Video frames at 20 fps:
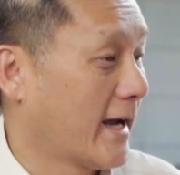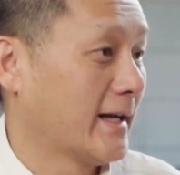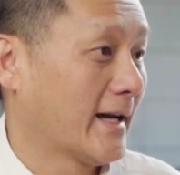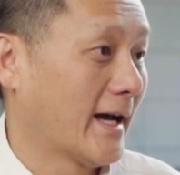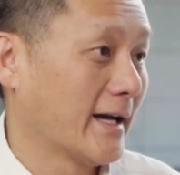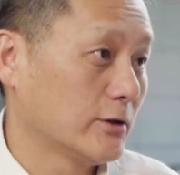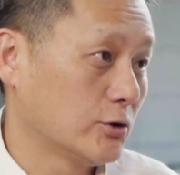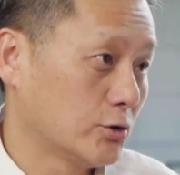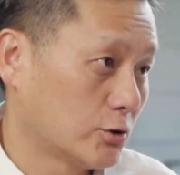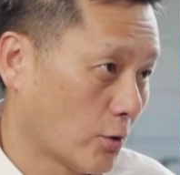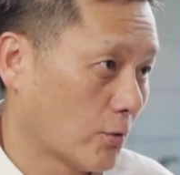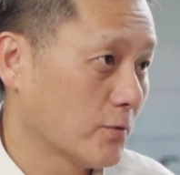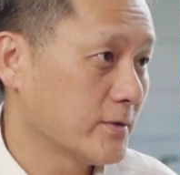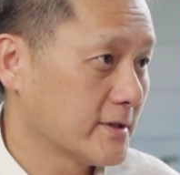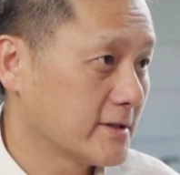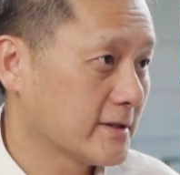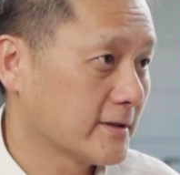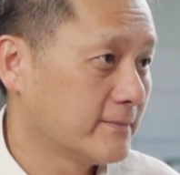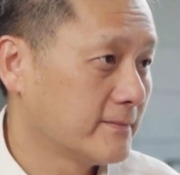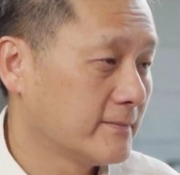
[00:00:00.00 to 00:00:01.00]
and I
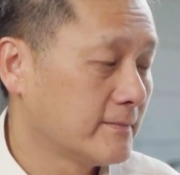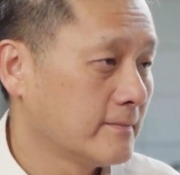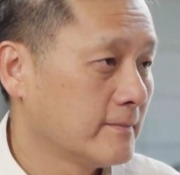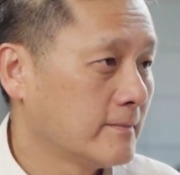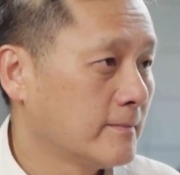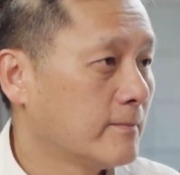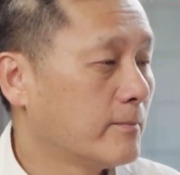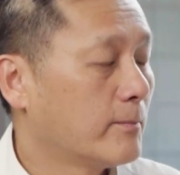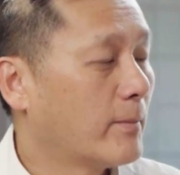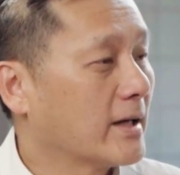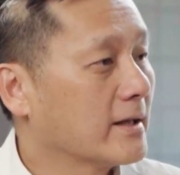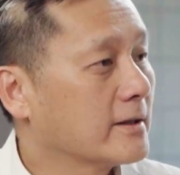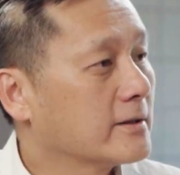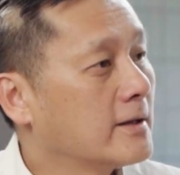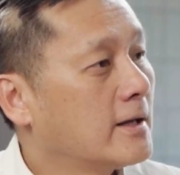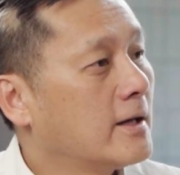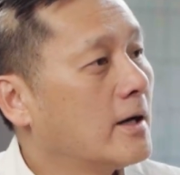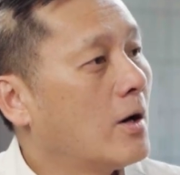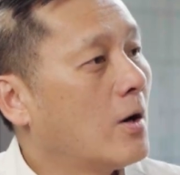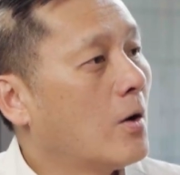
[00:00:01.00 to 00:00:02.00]
don't. But
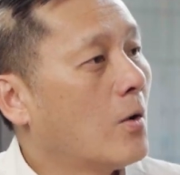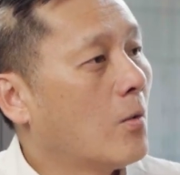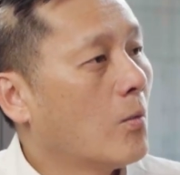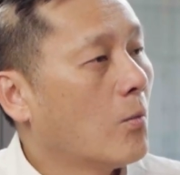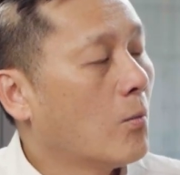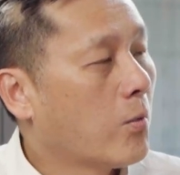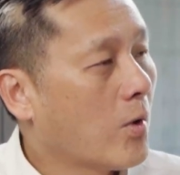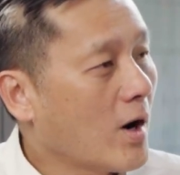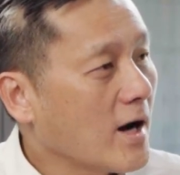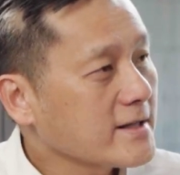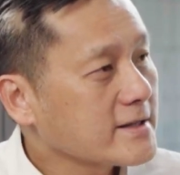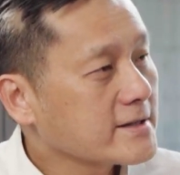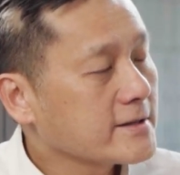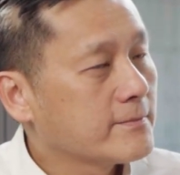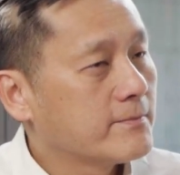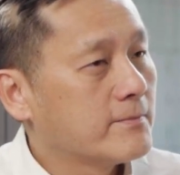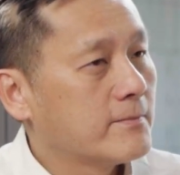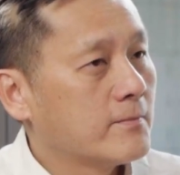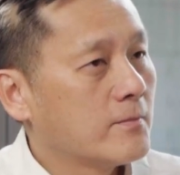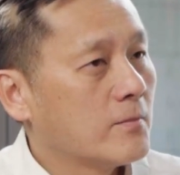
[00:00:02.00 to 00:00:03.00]
what
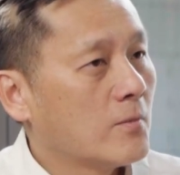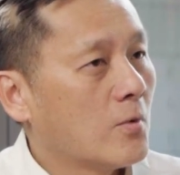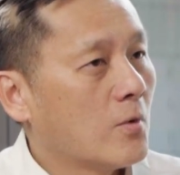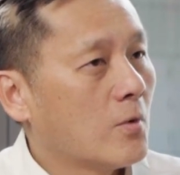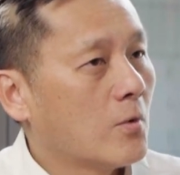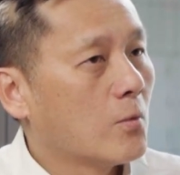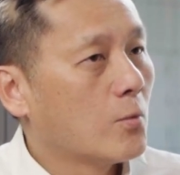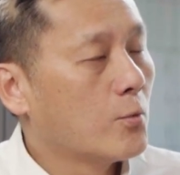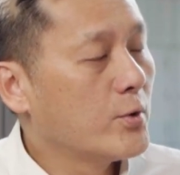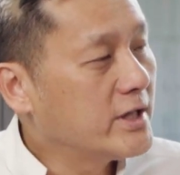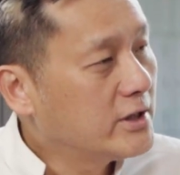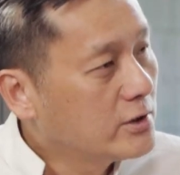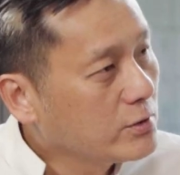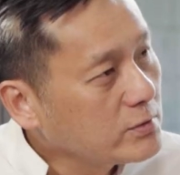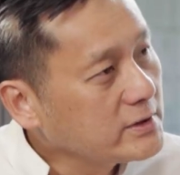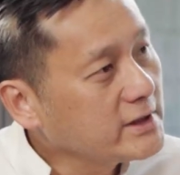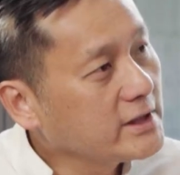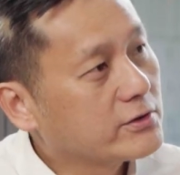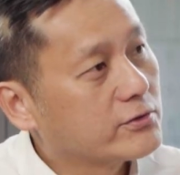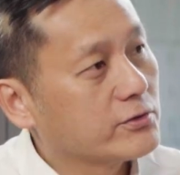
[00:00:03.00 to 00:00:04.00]
we
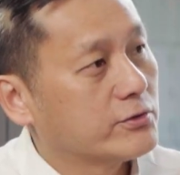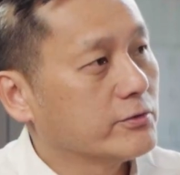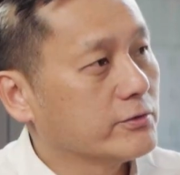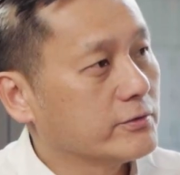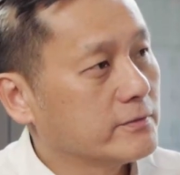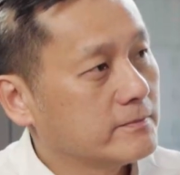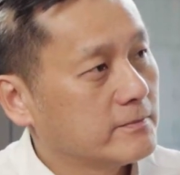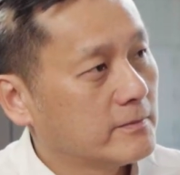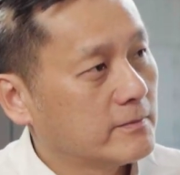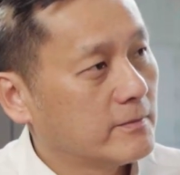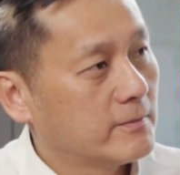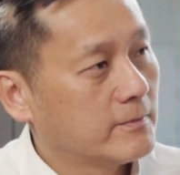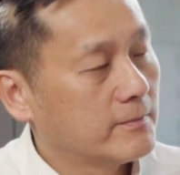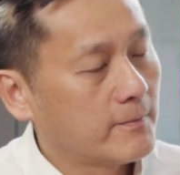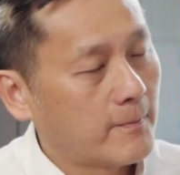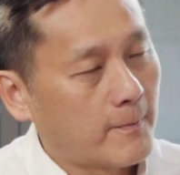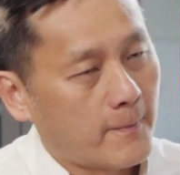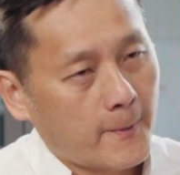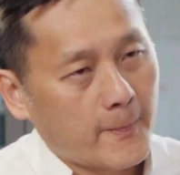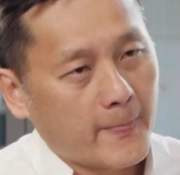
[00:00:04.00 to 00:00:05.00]
do need to do
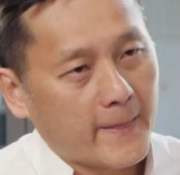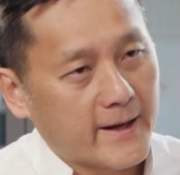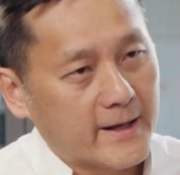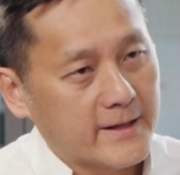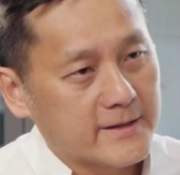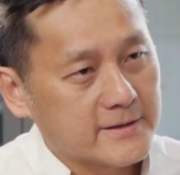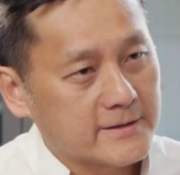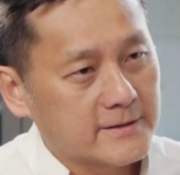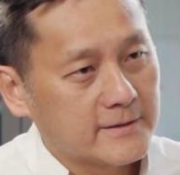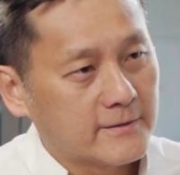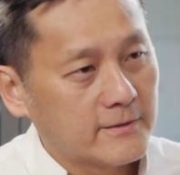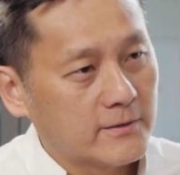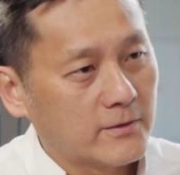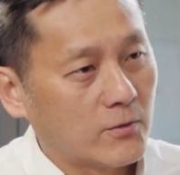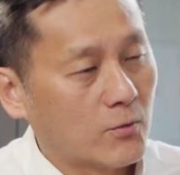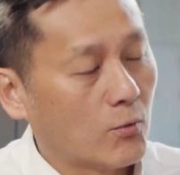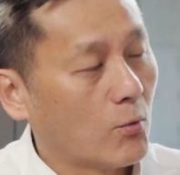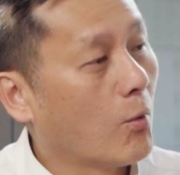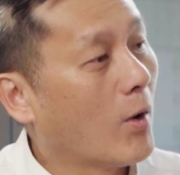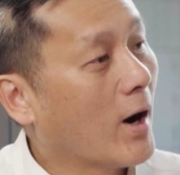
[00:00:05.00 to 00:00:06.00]
is,
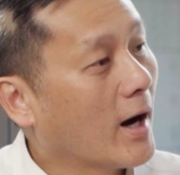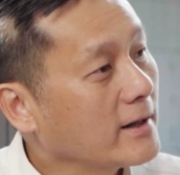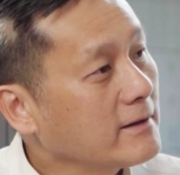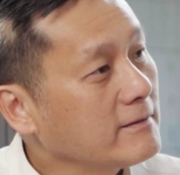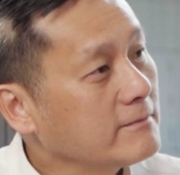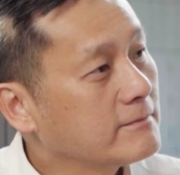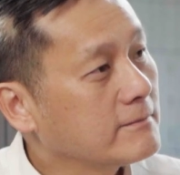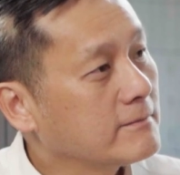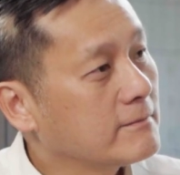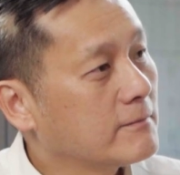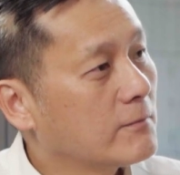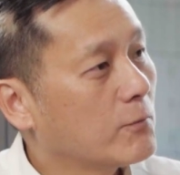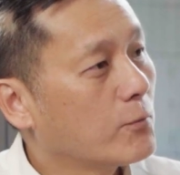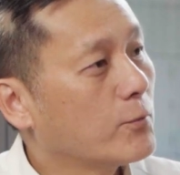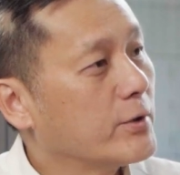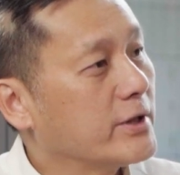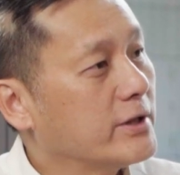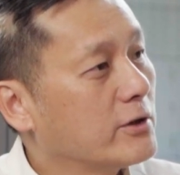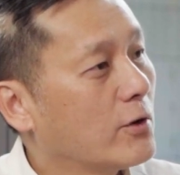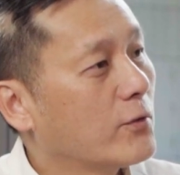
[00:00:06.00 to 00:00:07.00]
one,
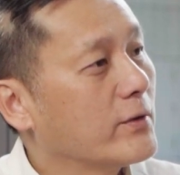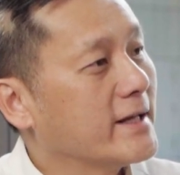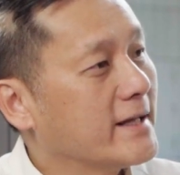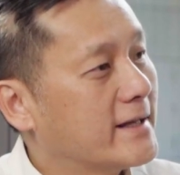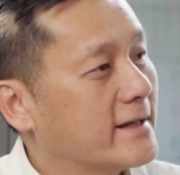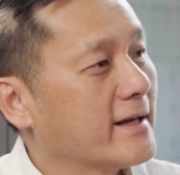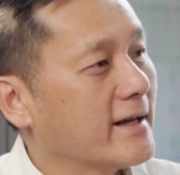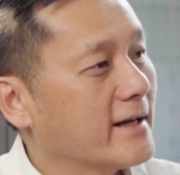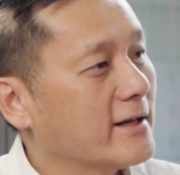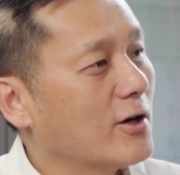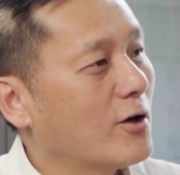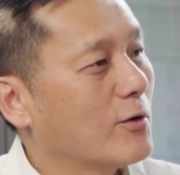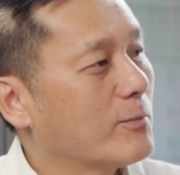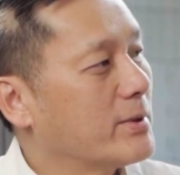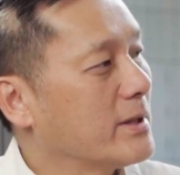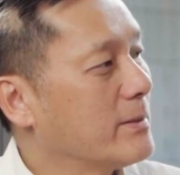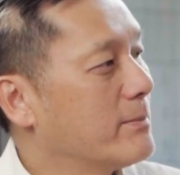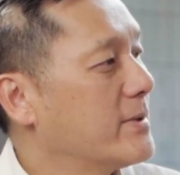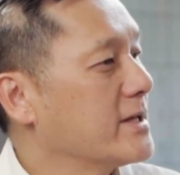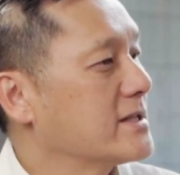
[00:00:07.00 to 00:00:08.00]
we know it cannot
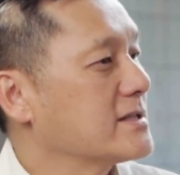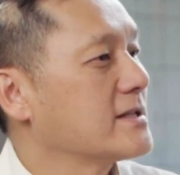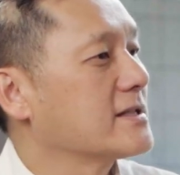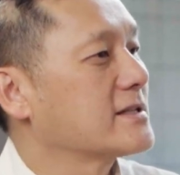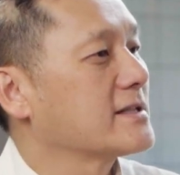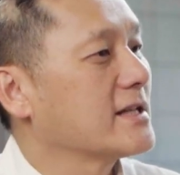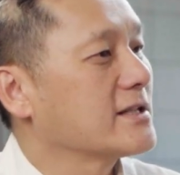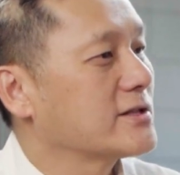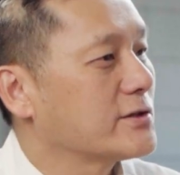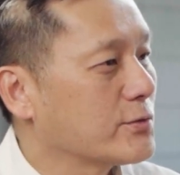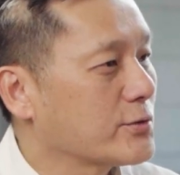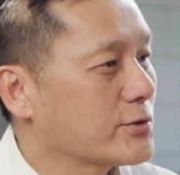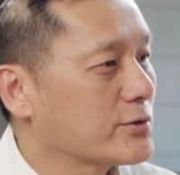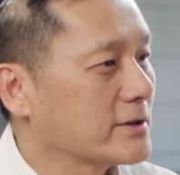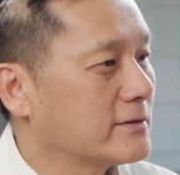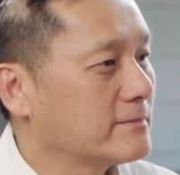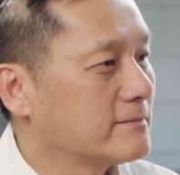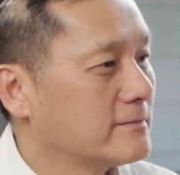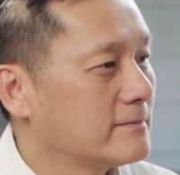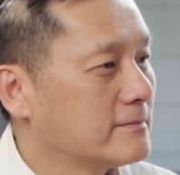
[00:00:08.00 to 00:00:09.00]
be business as
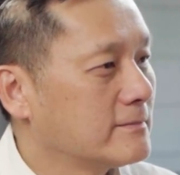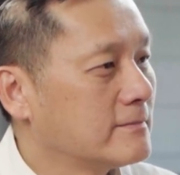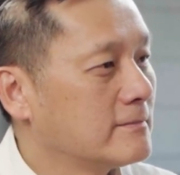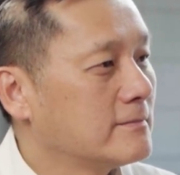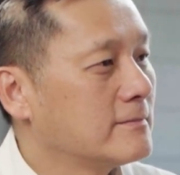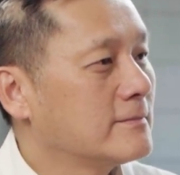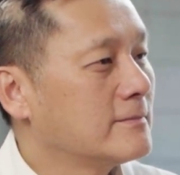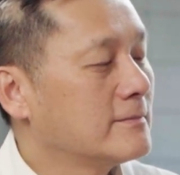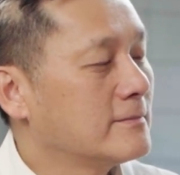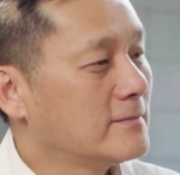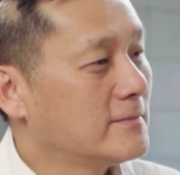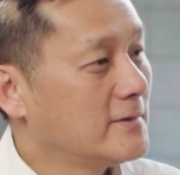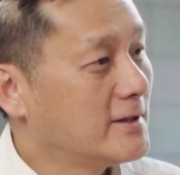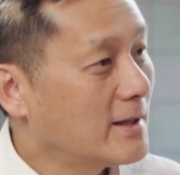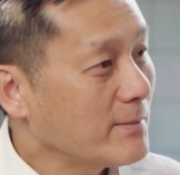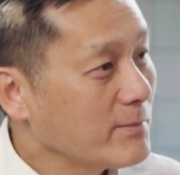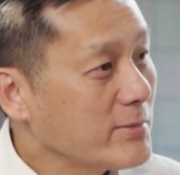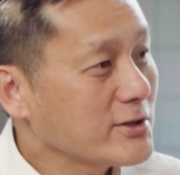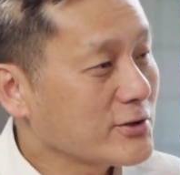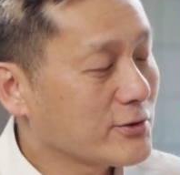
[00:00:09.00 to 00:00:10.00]
usual.
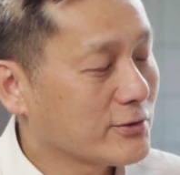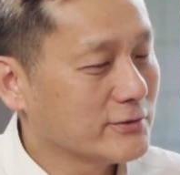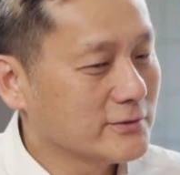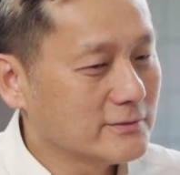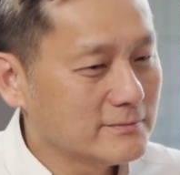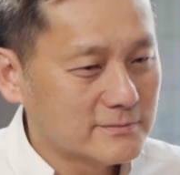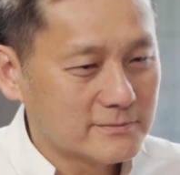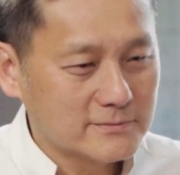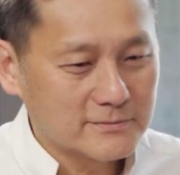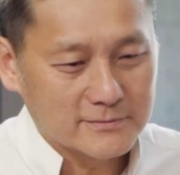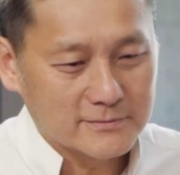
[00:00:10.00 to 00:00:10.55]
Number two,